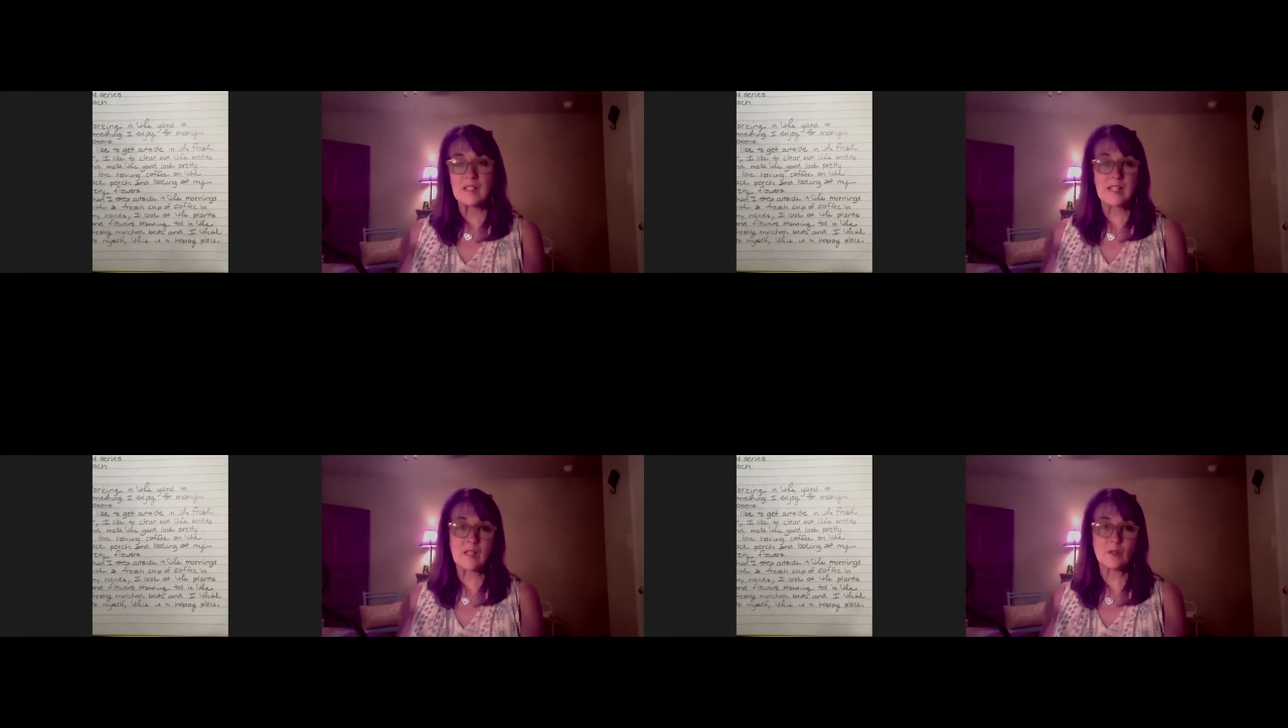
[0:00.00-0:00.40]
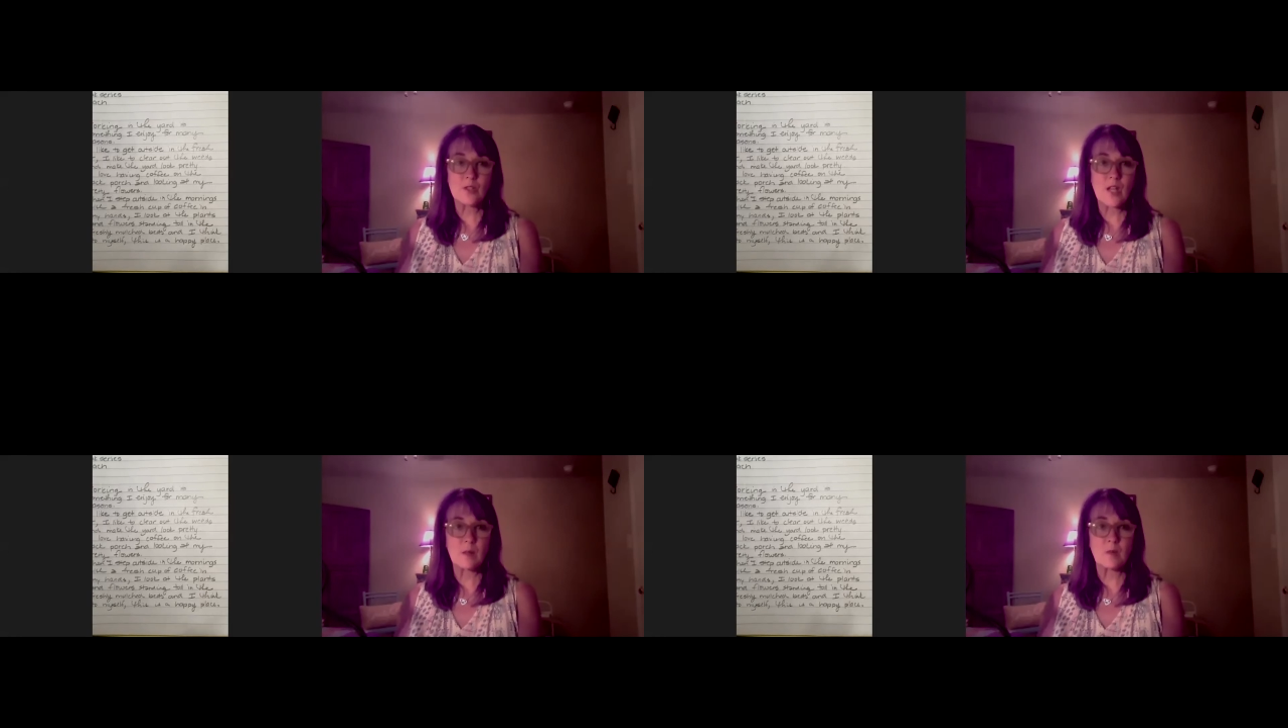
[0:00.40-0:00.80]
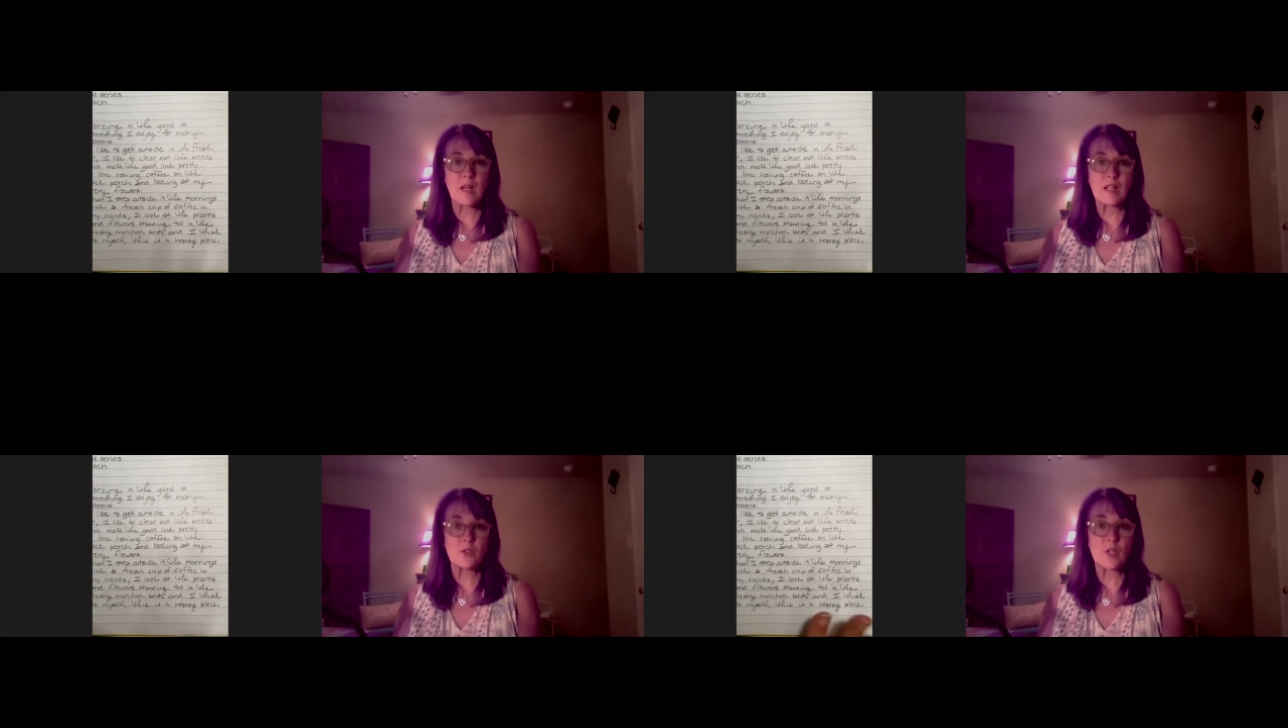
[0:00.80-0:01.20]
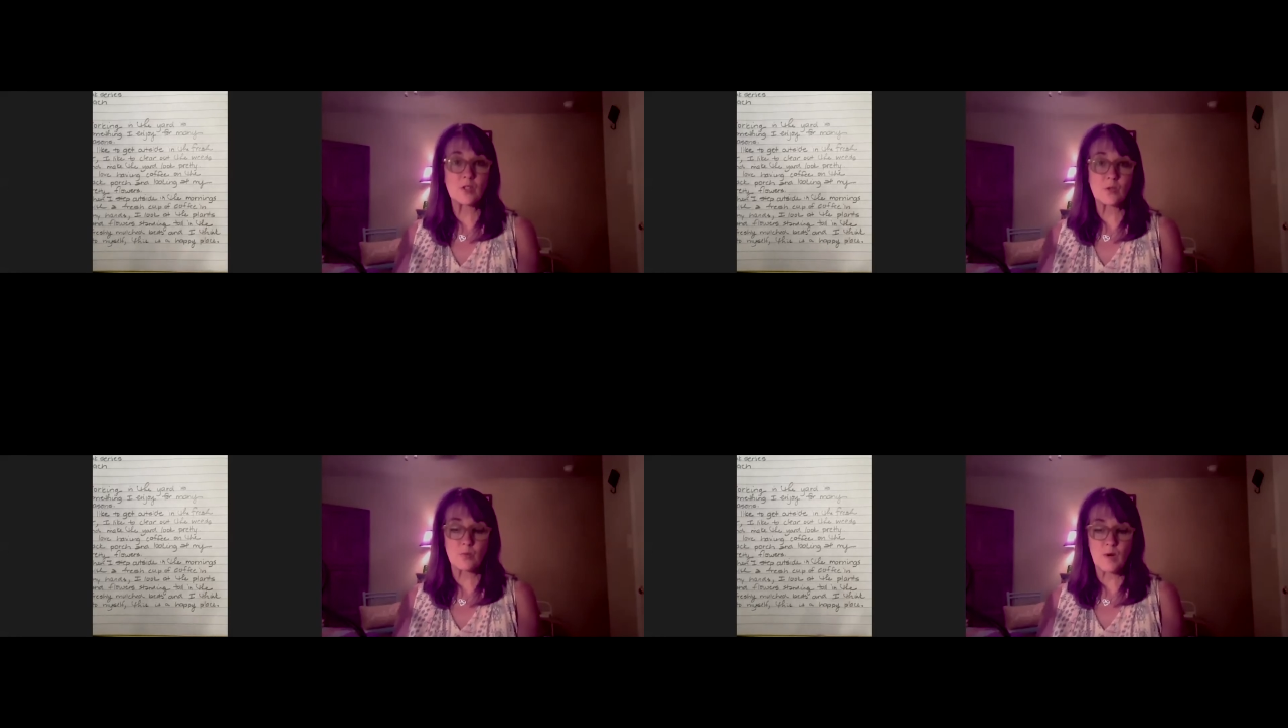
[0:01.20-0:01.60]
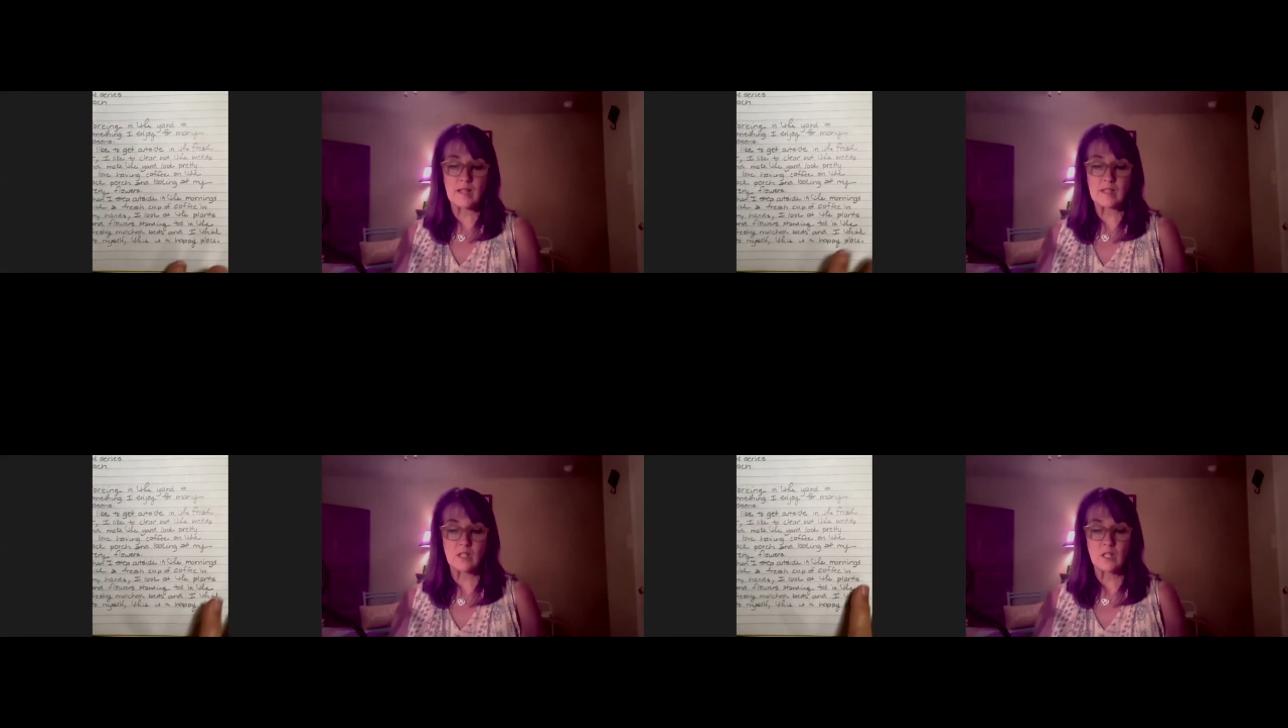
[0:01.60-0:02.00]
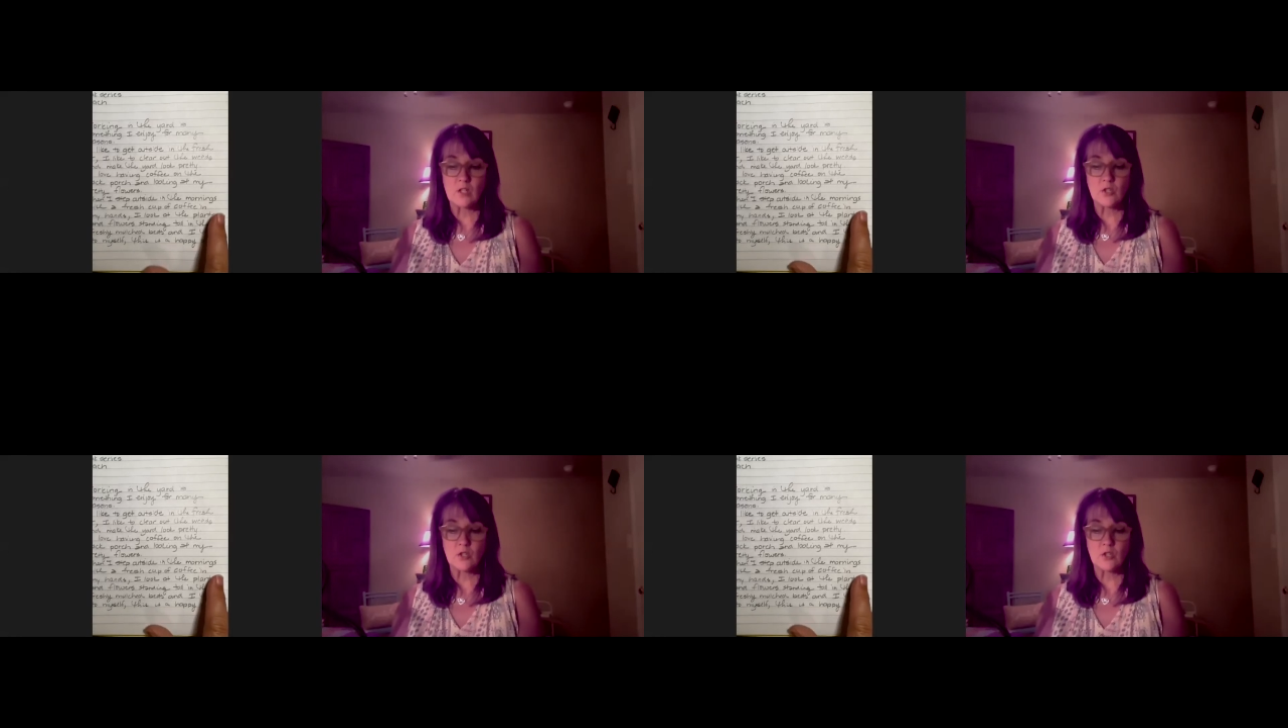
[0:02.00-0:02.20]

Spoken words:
Set your timer and just write.